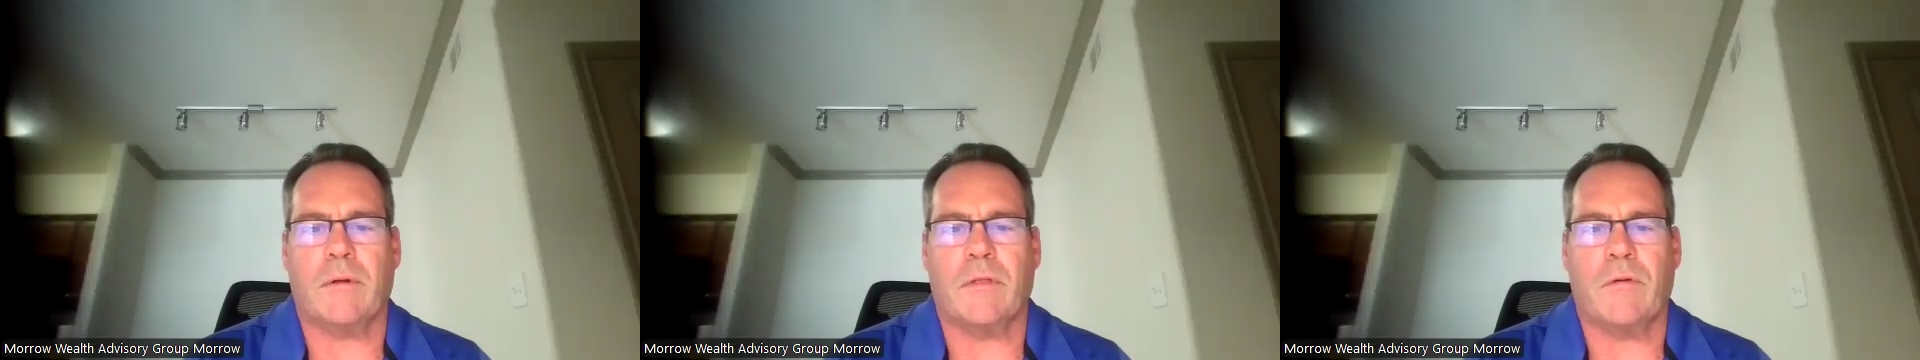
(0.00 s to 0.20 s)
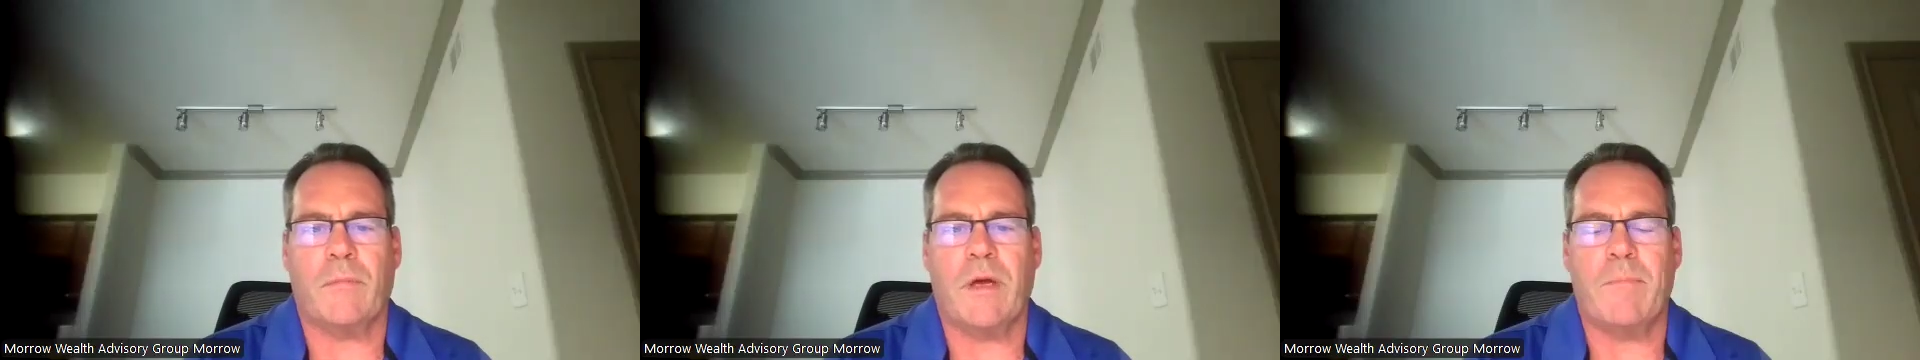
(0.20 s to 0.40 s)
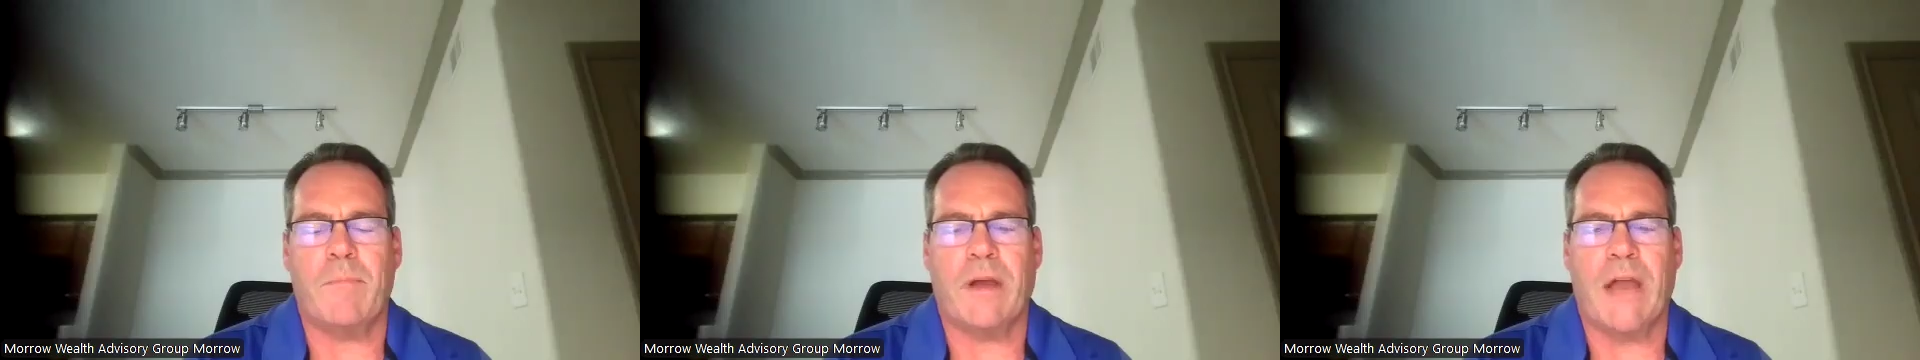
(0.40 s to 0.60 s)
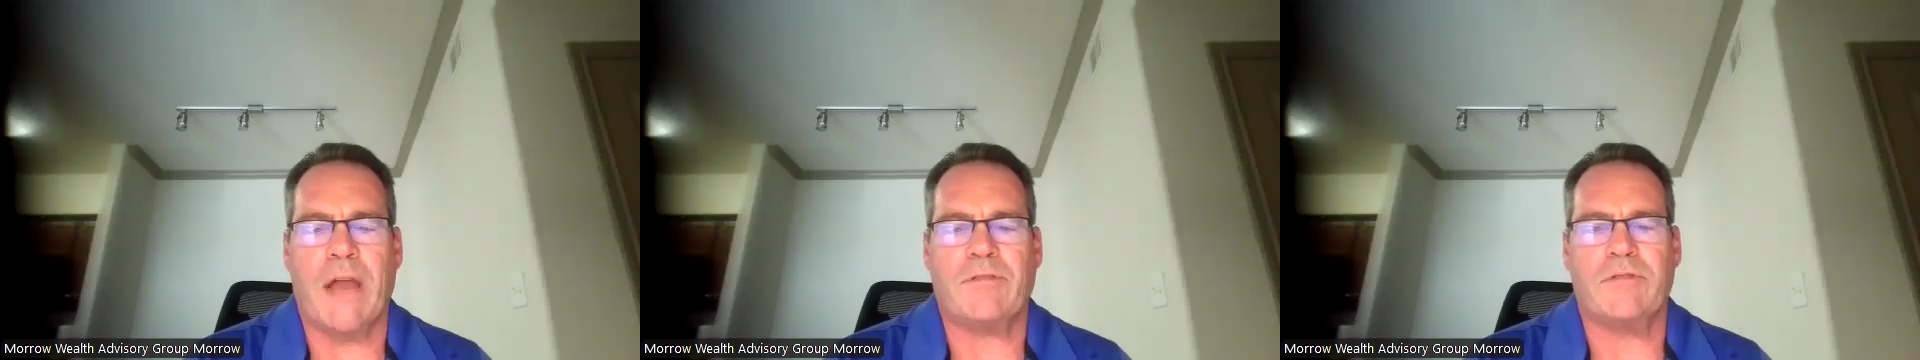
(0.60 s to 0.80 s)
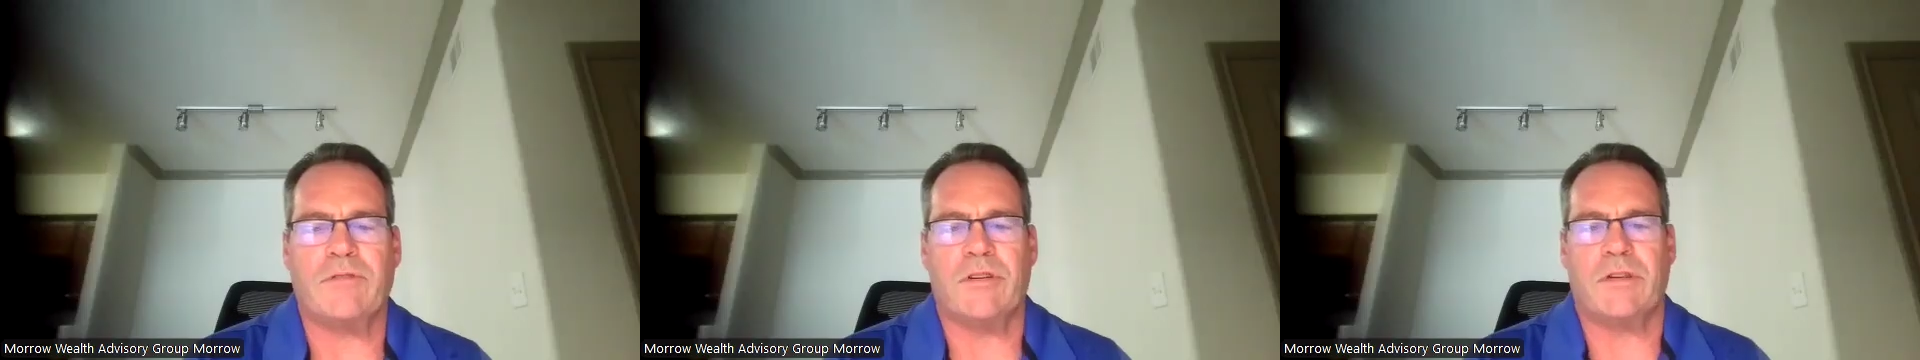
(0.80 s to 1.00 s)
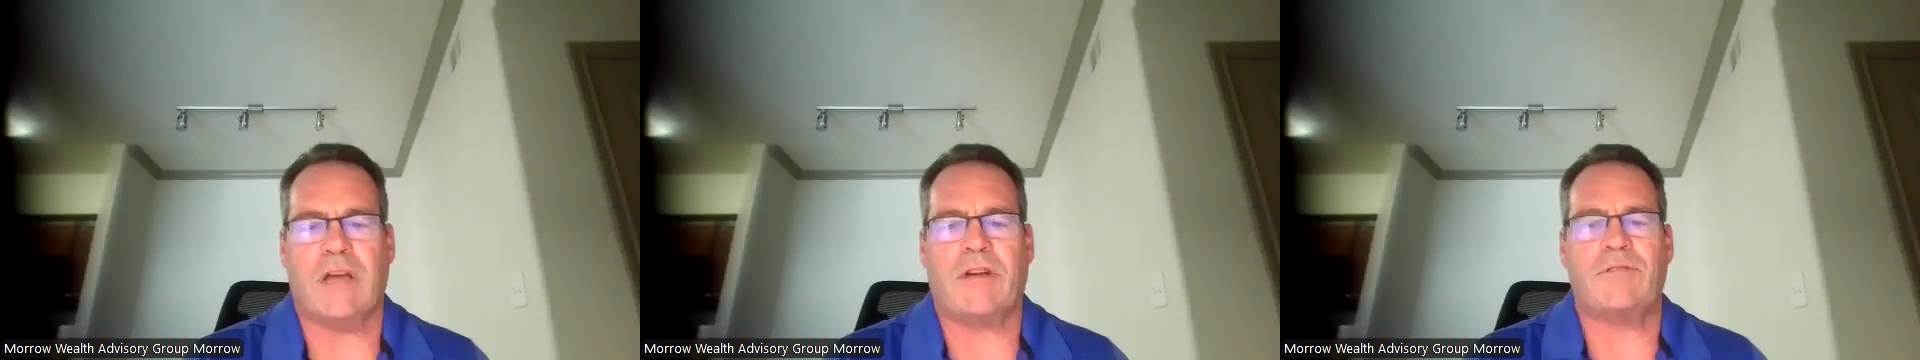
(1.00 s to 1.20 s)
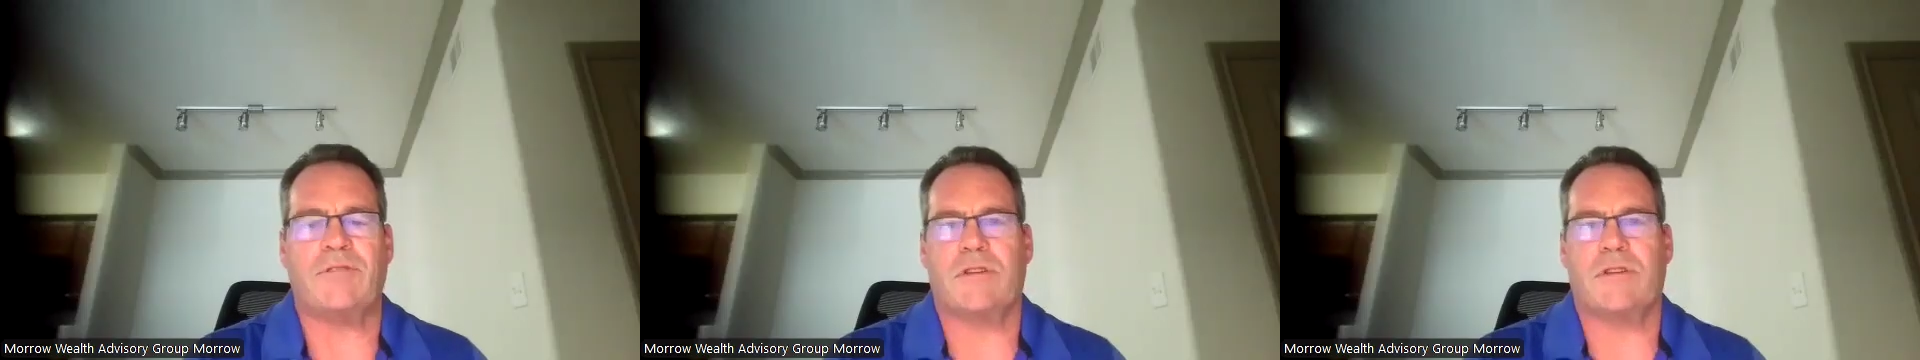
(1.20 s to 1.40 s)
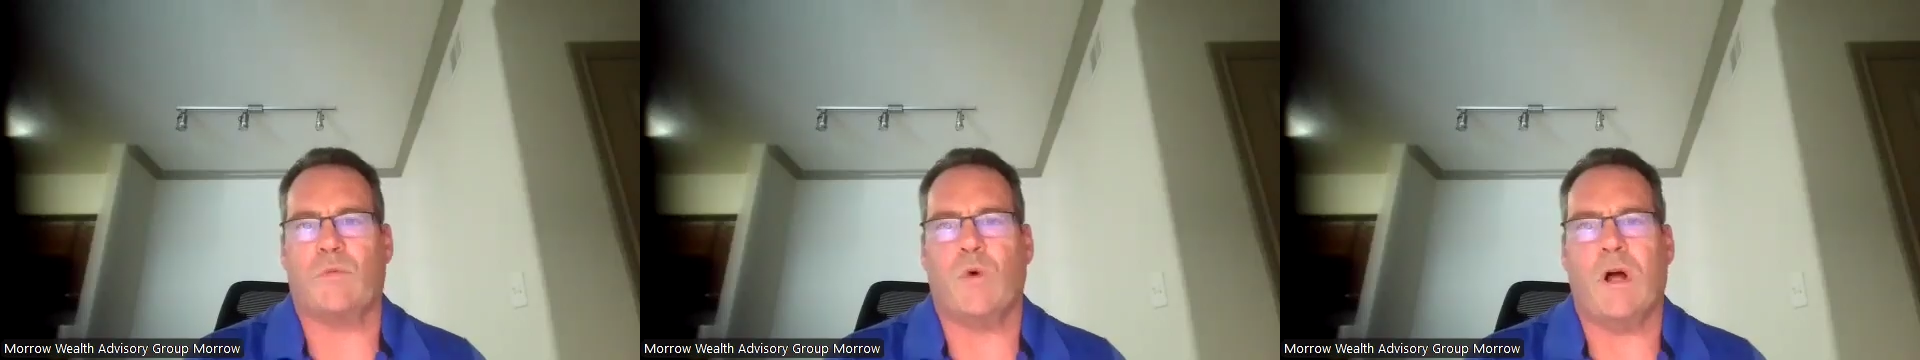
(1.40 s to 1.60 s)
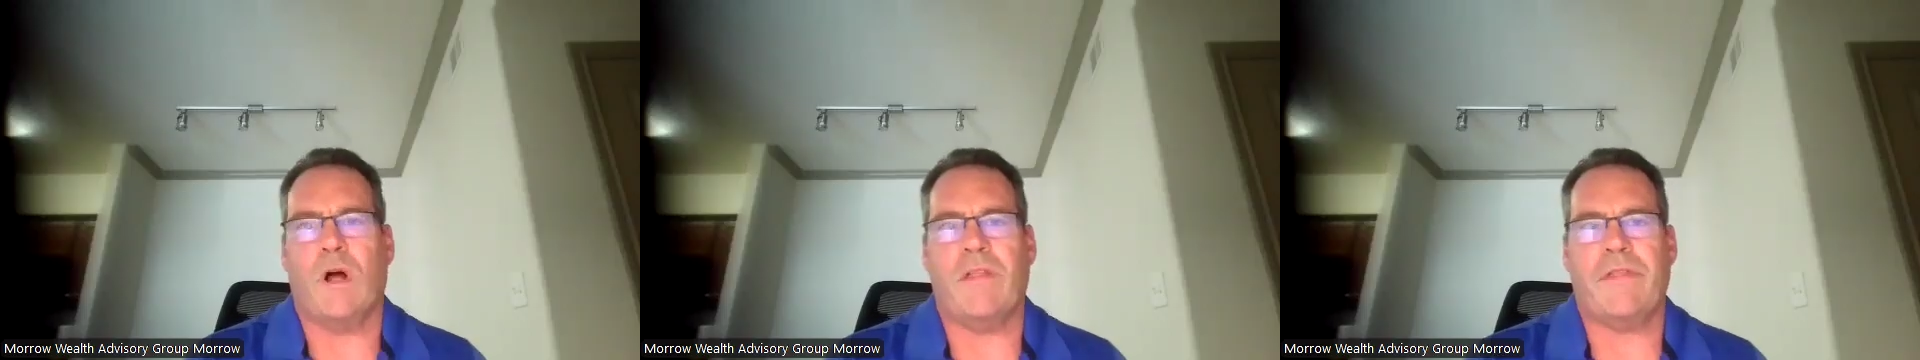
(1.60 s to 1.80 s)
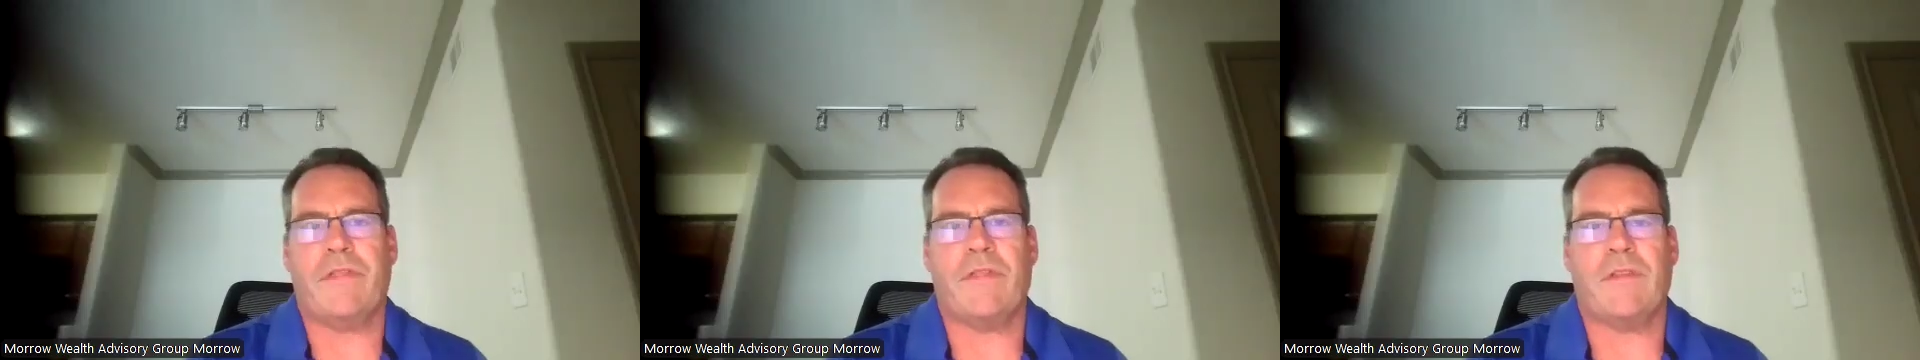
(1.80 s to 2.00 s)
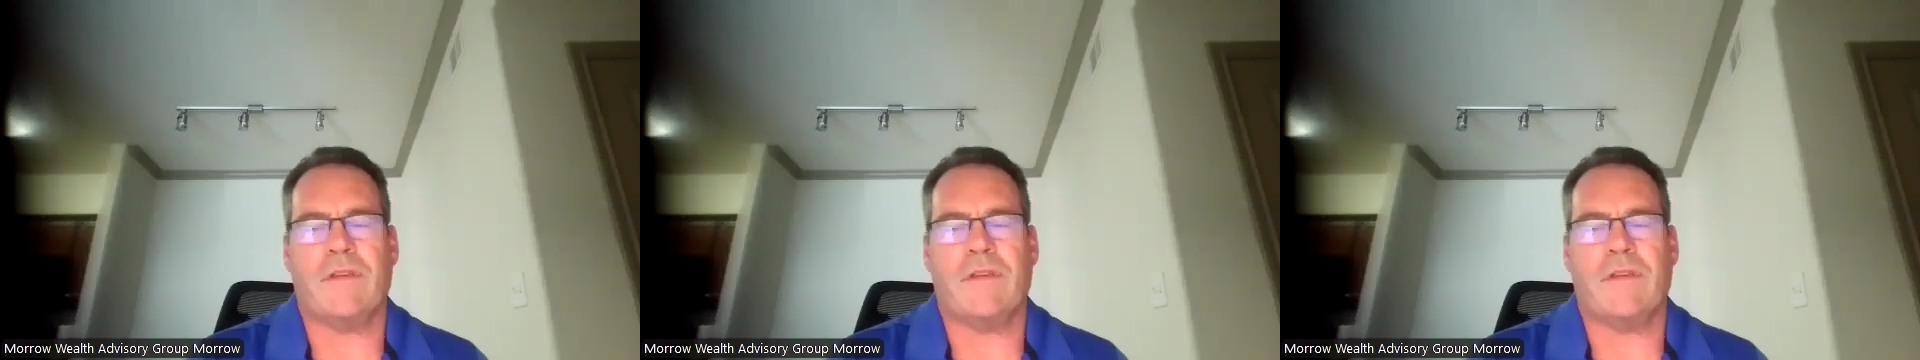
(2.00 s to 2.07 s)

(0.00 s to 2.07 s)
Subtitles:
They're made by Nitrogen. Nitrogen Wealth